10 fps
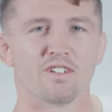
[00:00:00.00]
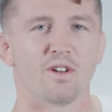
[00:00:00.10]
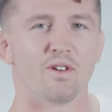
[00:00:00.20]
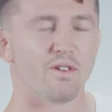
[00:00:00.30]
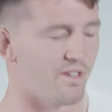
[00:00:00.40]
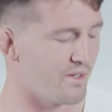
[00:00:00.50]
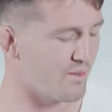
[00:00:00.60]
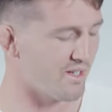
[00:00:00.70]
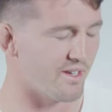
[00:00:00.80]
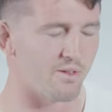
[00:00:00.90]
I don't know if these
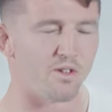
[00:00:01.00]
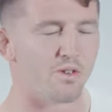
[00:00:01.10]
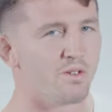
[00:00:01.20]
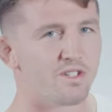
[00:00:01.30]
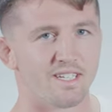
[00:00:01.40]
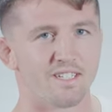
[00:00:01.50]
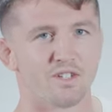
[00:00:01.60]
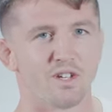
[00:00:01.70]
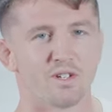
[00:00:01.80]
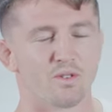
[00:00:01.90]
were like new City
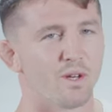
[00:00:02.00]
shirts or